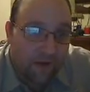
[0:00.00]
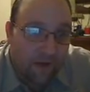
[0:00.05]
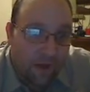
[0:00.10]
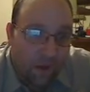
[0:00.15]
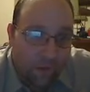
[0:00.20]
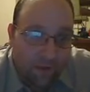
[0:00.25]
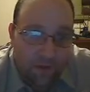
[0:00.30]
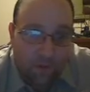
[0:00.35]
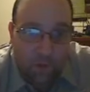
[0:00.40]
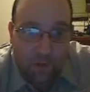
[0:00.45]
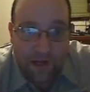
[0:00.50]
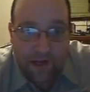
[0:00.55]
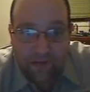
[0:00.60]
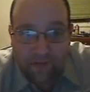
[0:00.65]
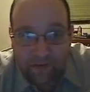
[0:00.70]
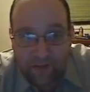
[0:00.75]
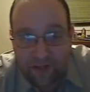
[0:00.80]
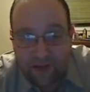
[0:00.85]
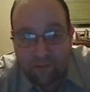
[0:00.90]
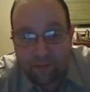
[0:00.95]
which we
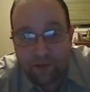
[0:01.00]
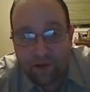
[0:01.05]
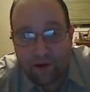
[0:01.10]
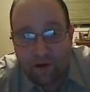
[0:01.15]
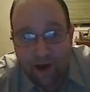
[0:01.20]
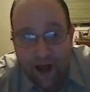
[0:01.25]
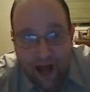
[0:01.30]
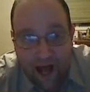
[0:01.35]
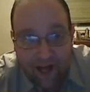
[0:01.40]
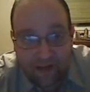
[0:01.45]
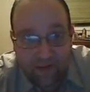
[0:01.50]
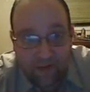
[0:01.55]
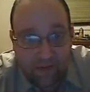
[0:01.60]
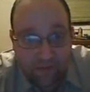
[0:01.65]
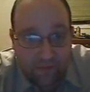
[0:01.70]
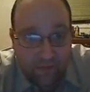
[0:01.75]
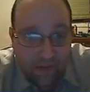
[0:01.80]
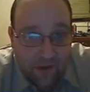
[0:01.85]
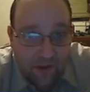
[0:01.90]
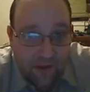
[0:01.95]
looked upon and have touched
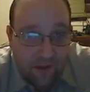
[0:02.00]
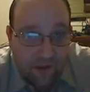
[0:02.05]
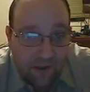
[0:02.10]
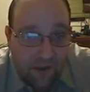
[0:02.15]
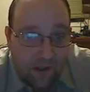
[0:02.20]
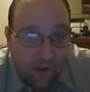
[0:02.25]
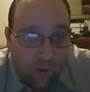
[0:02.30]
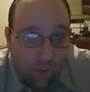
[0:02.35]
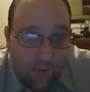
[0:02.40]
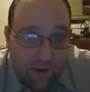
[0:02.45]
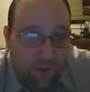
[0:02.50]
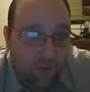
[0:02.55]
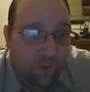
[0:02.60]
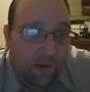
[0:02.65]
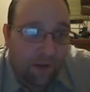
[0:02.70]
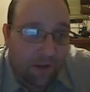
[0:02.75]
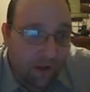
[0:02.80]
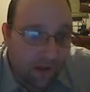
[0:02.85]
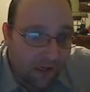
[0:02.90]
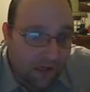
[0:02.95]
with our hands
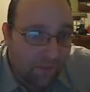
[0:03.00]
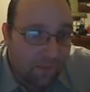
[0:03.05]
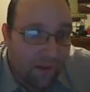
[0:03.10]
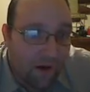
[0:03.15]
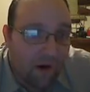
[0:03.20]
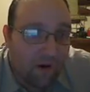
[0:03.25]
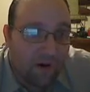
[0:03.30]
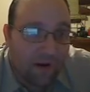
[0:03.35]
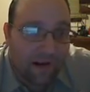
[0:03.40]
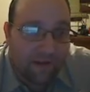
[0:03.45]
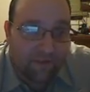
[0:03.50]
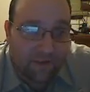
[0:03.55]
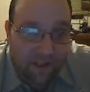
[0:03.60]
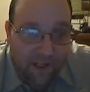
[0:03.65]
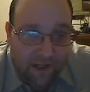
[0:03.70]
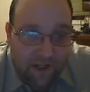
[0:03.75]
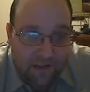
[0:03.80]
concerning the word of life.